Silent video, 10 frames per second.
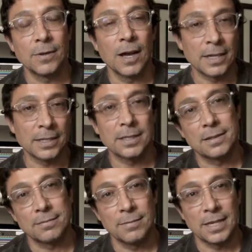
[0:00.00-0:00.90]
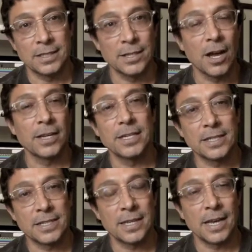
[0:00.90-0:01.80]
us as an
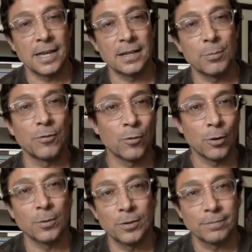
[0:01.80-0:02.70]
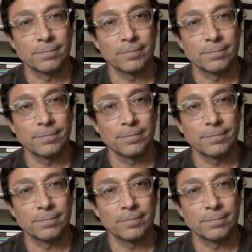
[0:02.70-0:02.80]
audience and a performer.